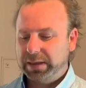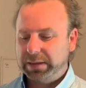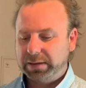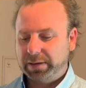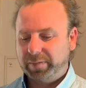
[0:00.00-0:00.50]

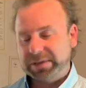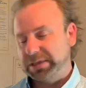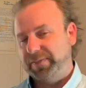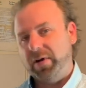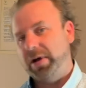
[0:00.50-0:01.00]
So, which
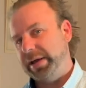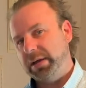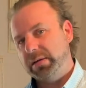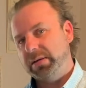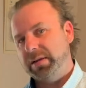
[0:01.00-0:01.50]
is
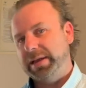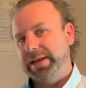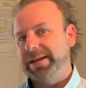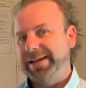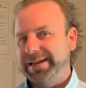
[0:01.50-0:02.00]
fine,
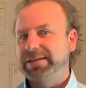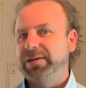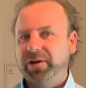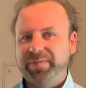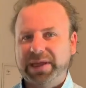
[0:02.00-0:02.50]
unless
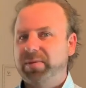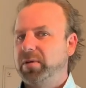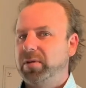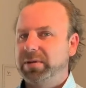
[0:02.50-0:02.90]
you've got people who